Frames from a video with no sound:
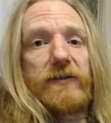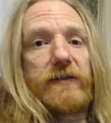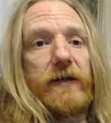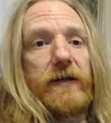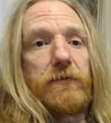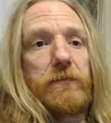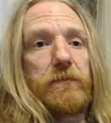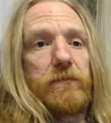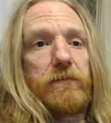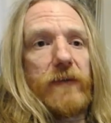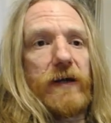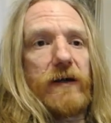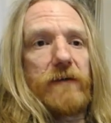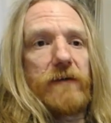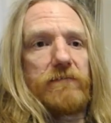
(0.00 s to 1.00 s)
though.
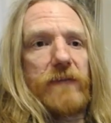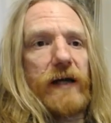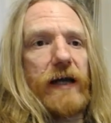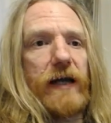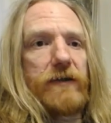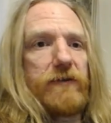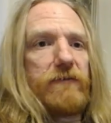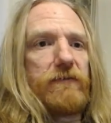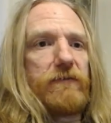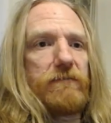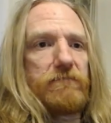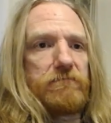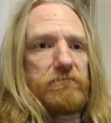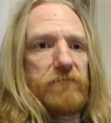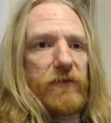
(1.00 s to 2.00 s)
Uh, I do,
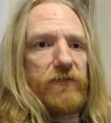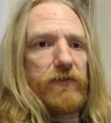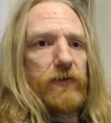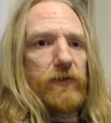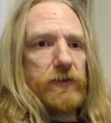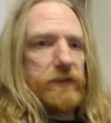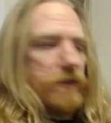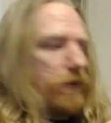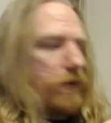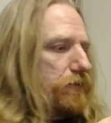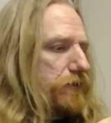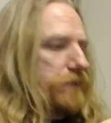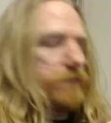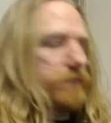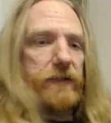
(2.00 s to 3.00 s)
of course,
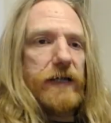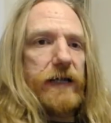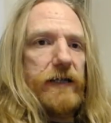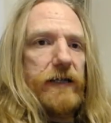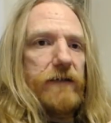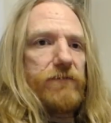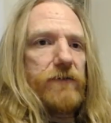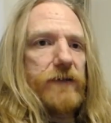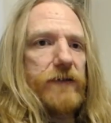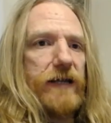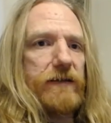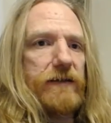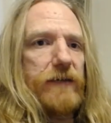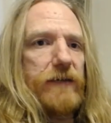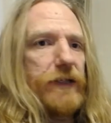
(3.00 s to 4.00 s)
also like it for
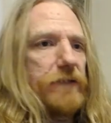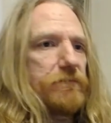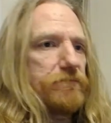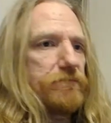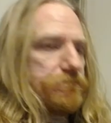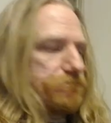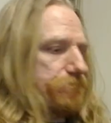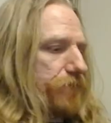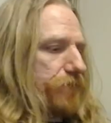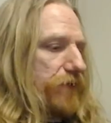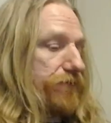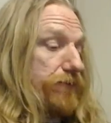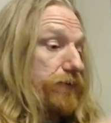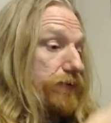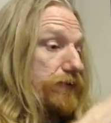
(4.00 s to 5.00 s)
that. I mean,
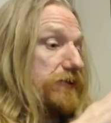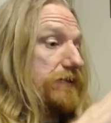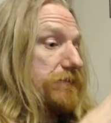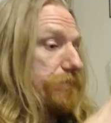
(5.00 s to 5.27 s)
of course.